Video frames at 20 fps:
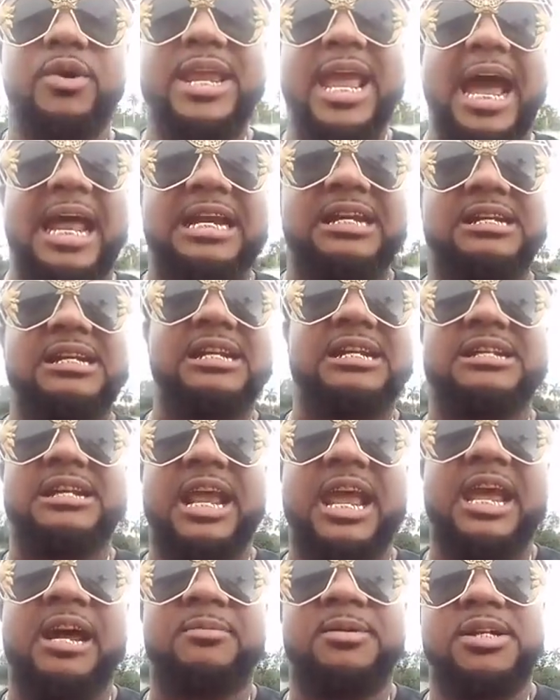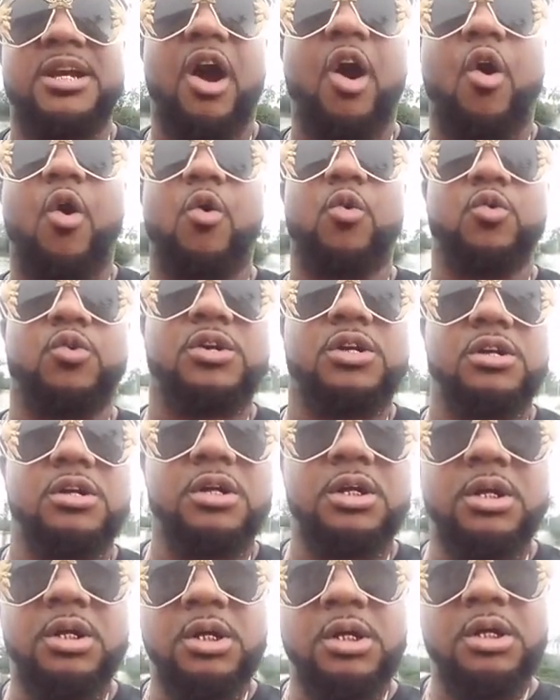Galaxy Samsungs.
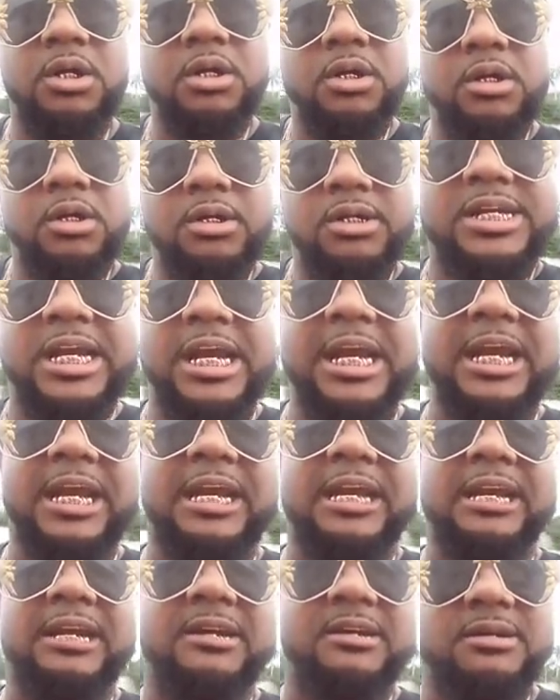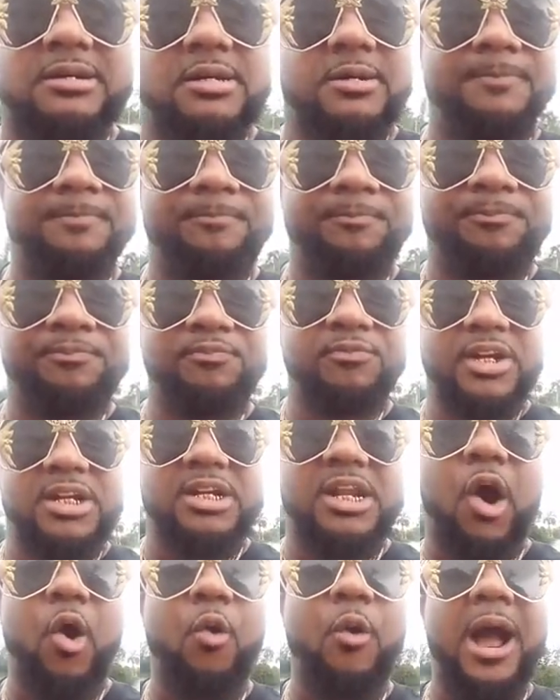10s.
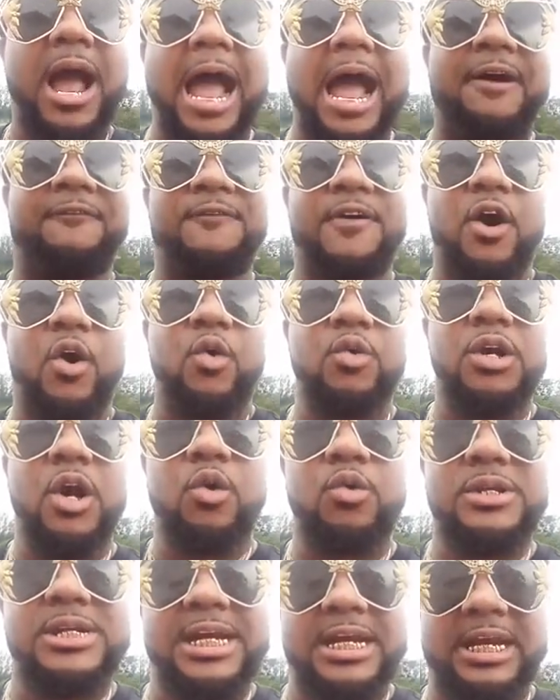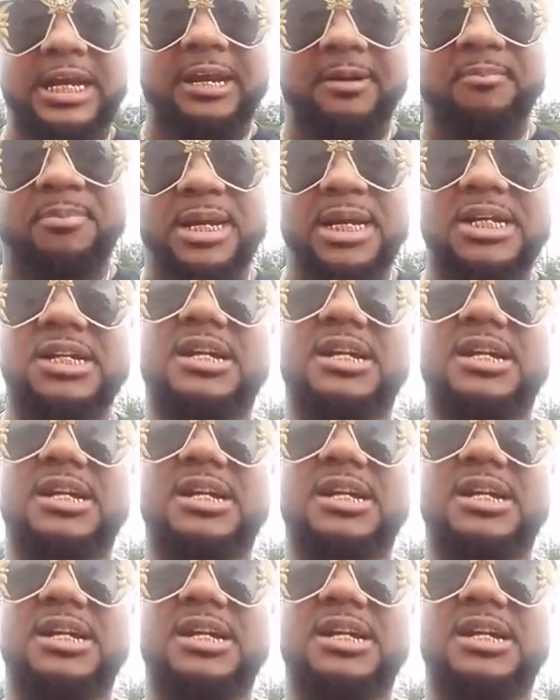No iPhone, no 10, bitch.